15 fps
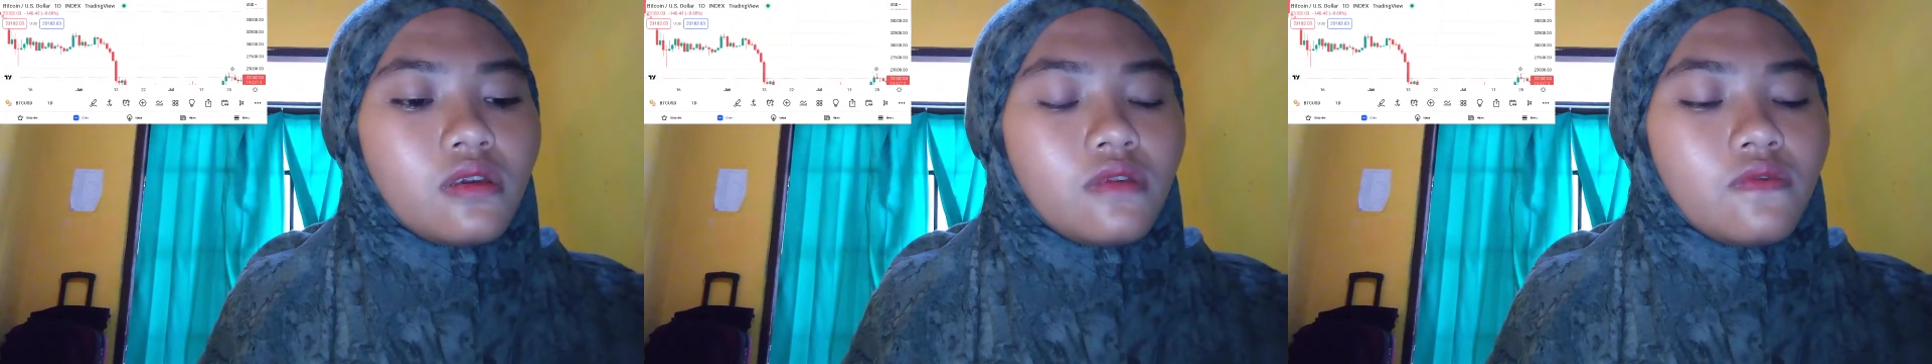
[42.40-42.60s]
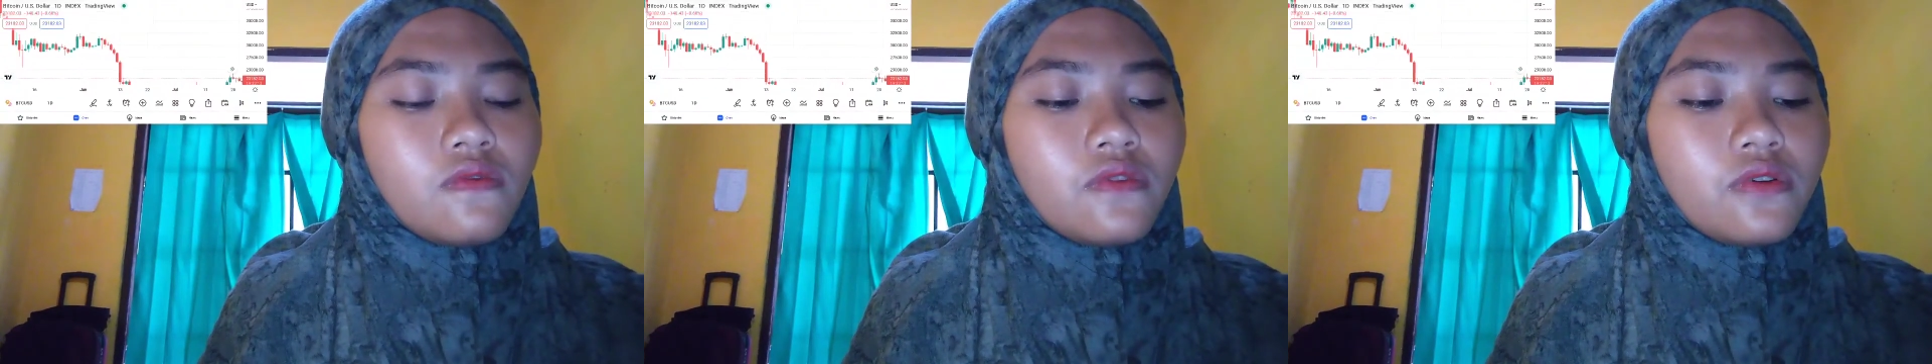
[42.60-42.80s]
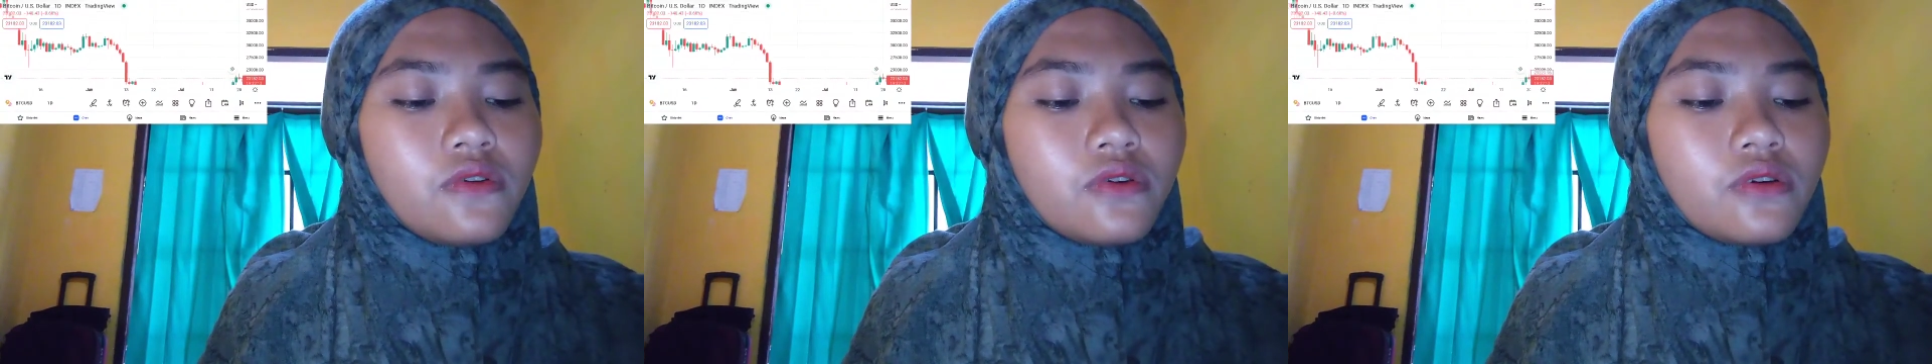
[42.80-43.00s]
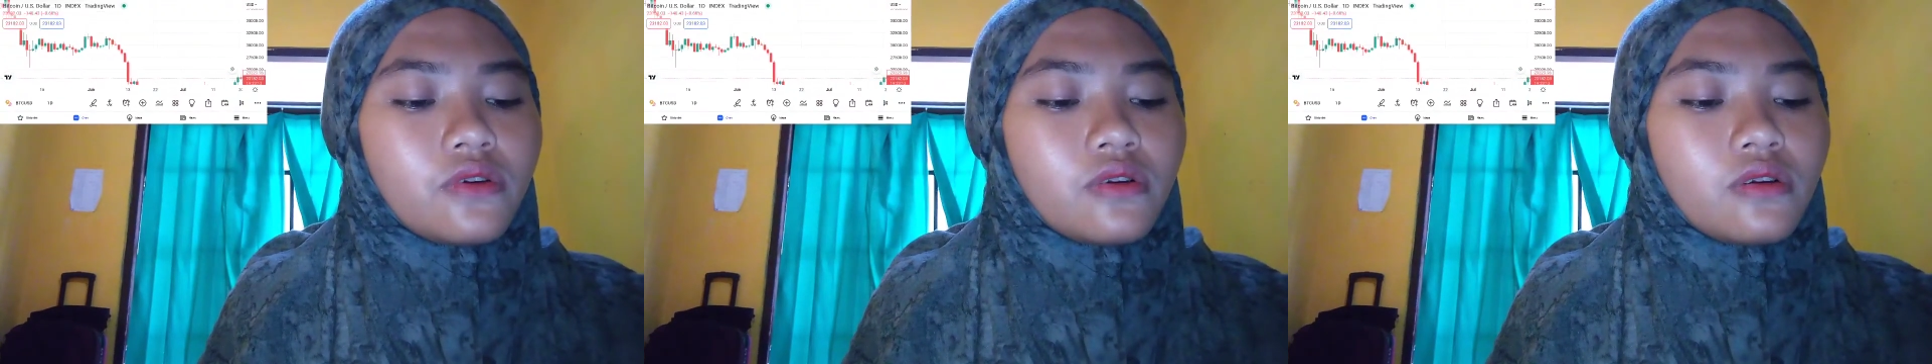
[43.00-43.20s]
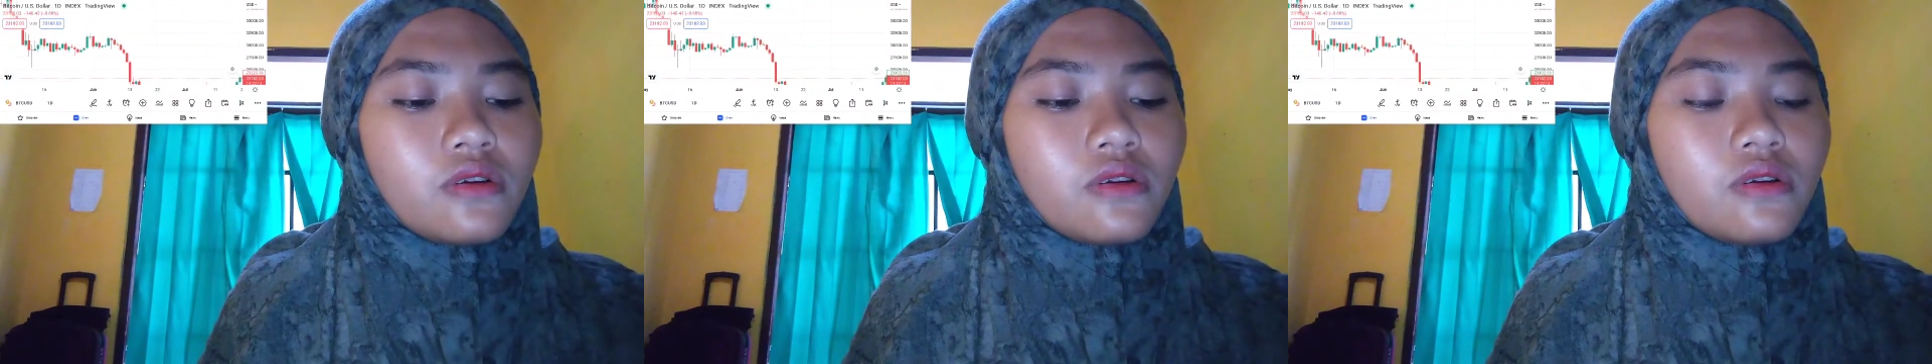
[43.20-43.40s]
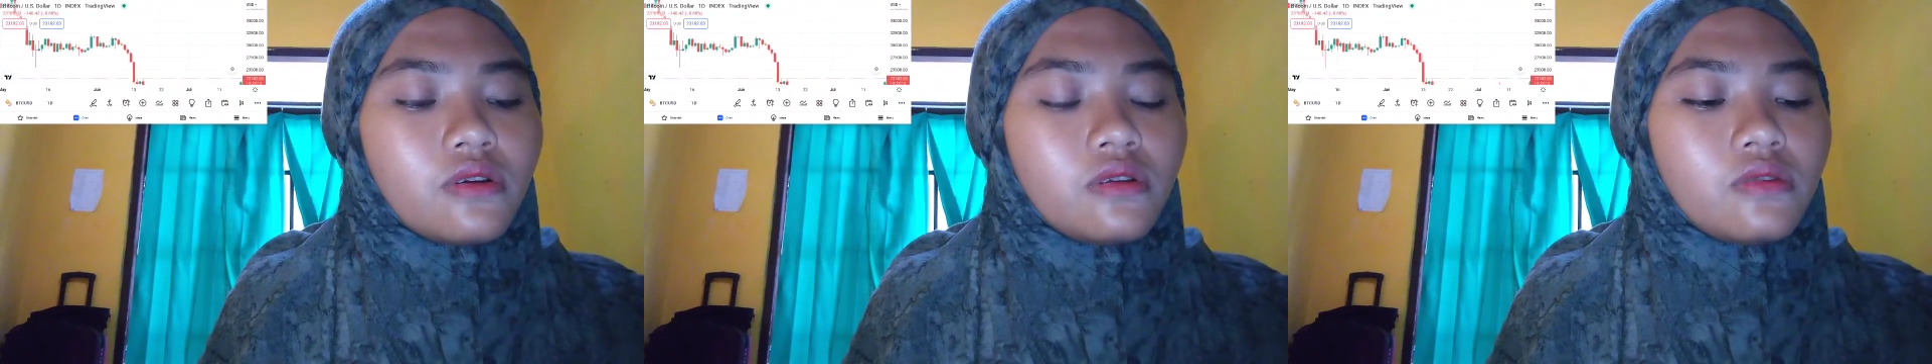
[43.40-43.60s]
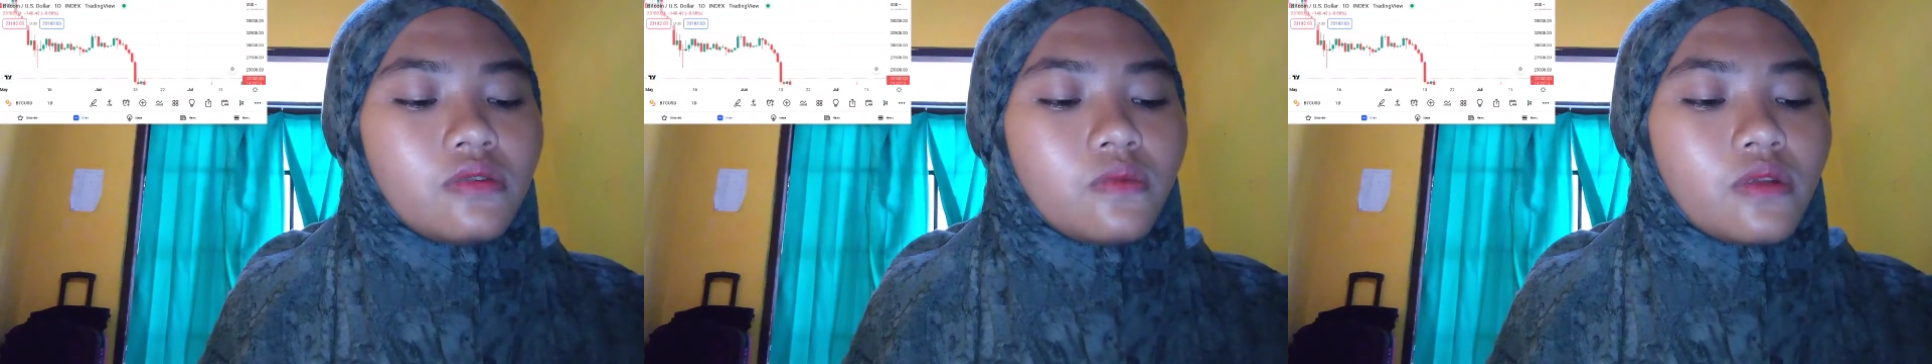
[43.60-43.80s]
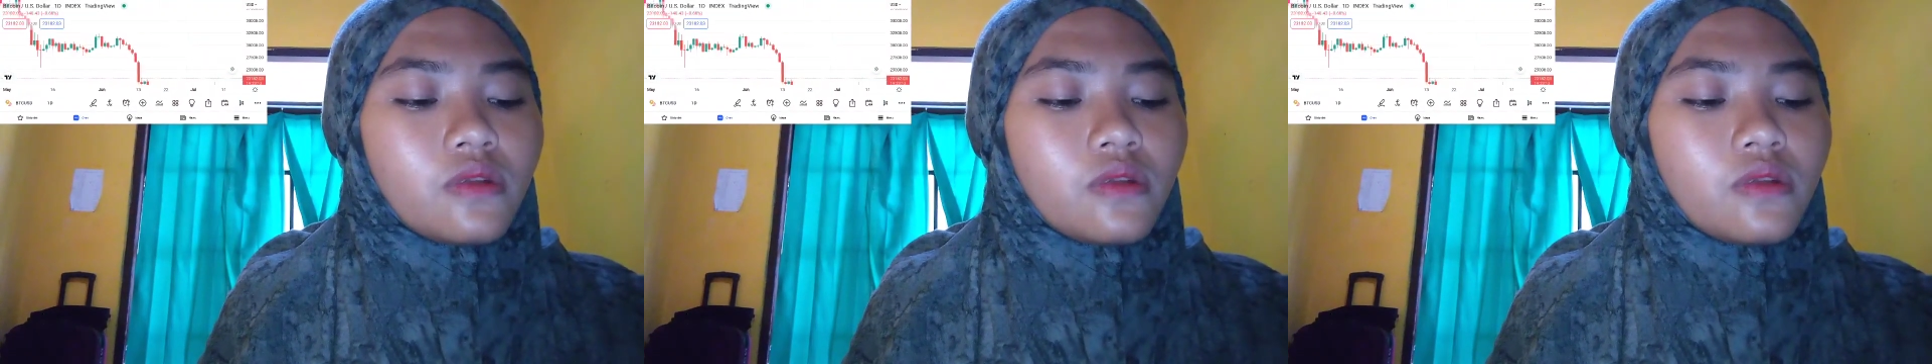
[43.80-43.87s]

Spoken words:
If you're not